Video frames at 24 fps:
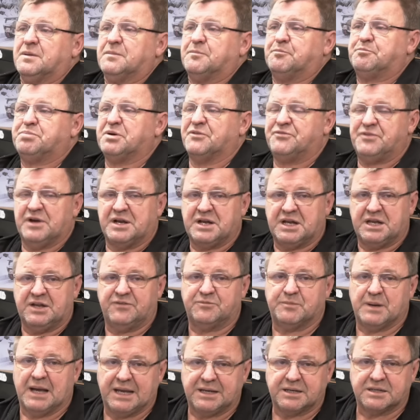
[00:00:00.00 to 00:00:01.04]
preventative
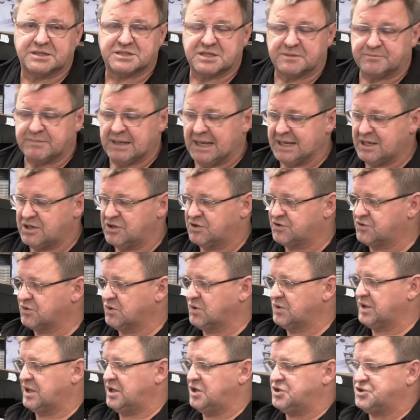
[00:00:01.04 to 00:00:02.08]
maintenance and making sure
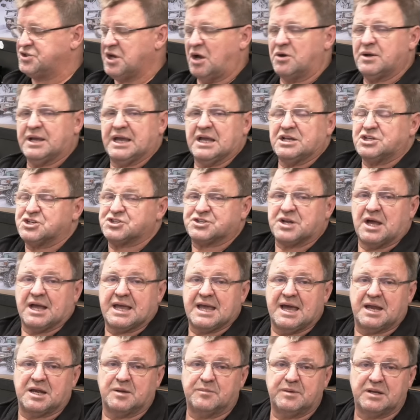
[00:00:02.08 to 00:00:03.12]
that you don't get stuck
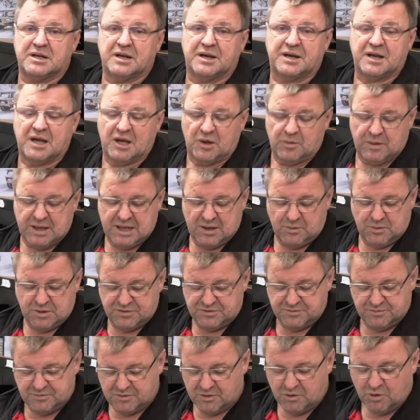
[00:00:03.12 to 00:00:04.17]
out in the middle of nowhere
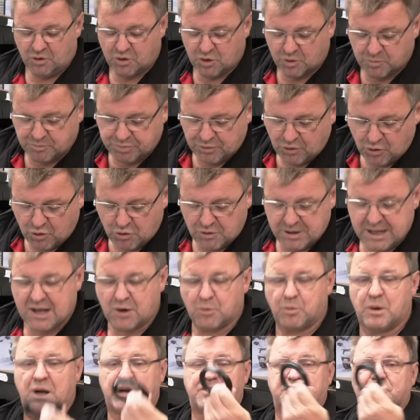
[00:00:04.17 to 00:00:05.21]
with oil pouring out
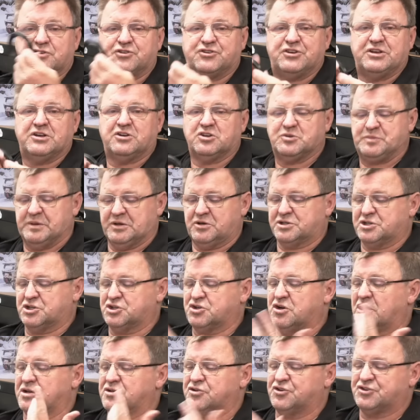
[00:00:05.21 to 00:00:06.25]
of one of the seals because it's
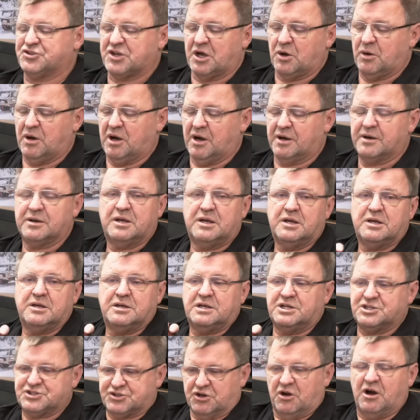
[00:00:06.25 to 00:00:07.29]
gotten so hot
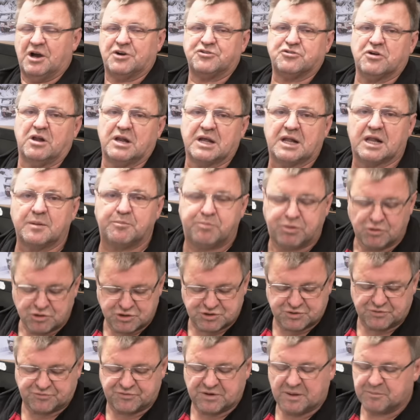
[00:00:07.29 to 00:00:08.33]
it's hydraulically
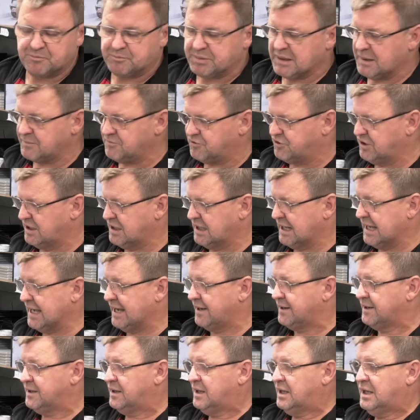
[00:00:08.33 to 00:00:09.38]
pushed the front pump seal
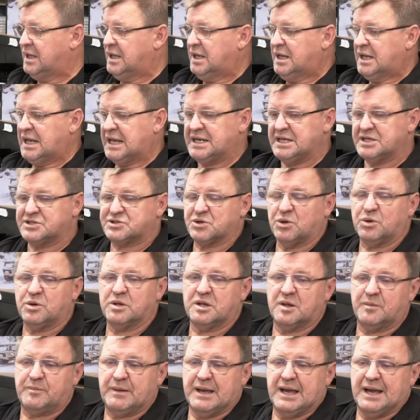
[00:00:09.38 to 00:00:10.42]
out. It is
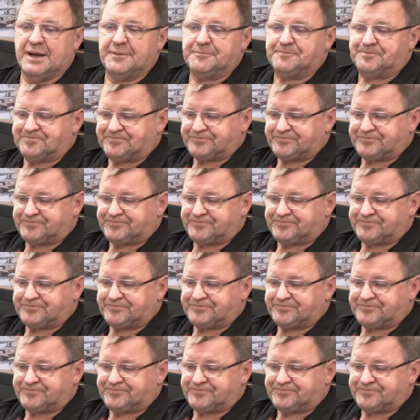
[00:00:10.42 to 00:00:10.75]
all about